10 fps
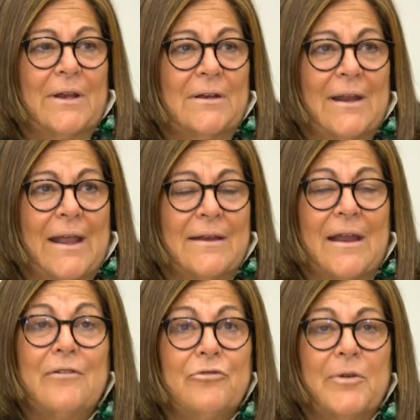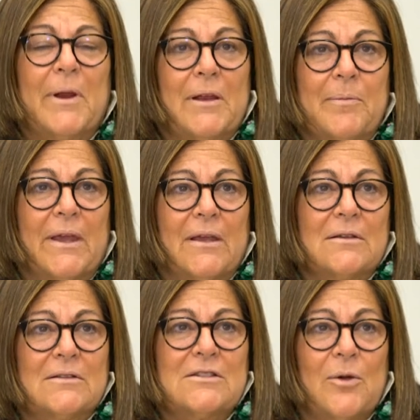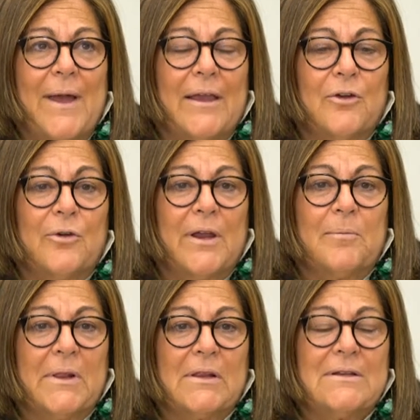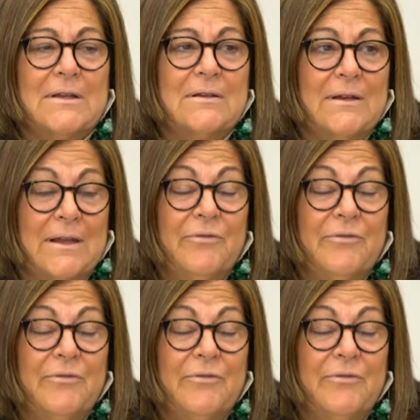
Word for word: and everybody being so angry and militant.